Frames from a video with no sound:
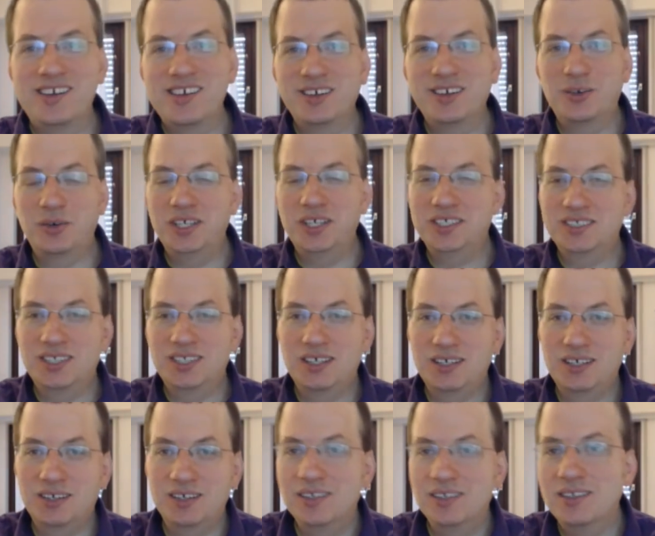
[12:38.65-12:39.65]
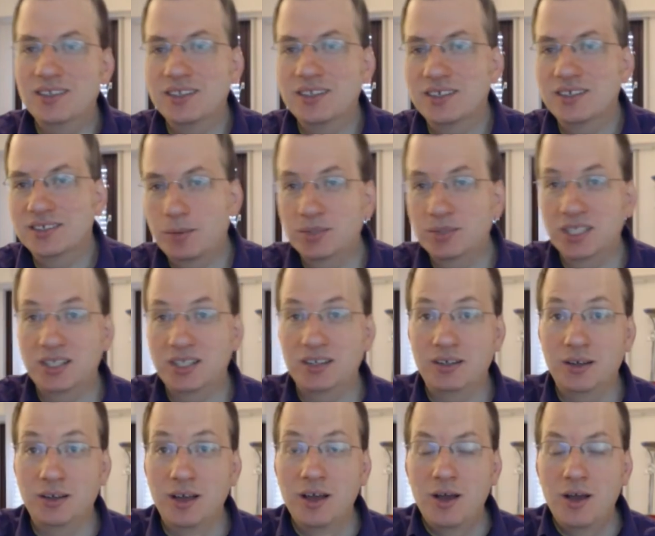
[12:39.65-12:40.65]
increase the
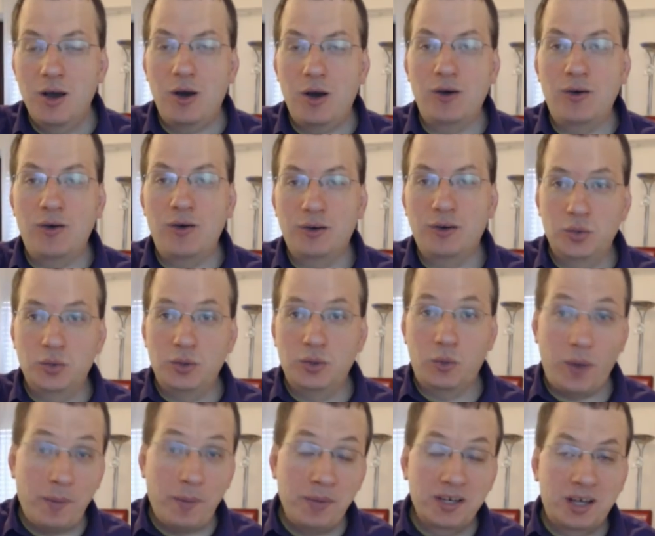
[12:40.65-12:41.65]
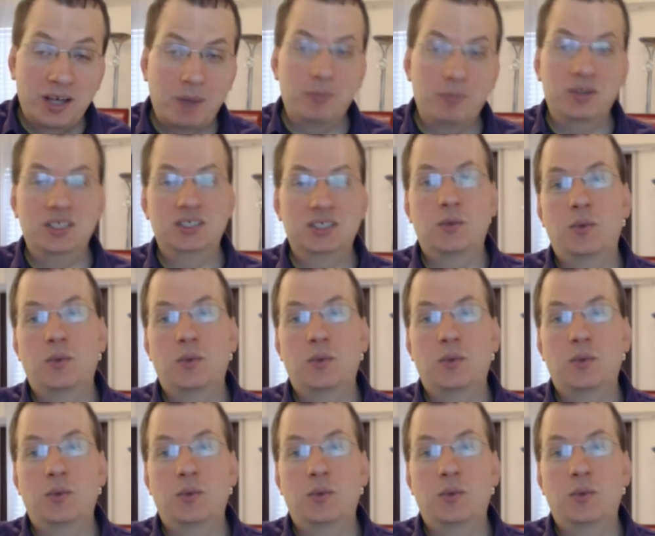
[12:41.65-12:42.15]
subsidy to the weapon companies,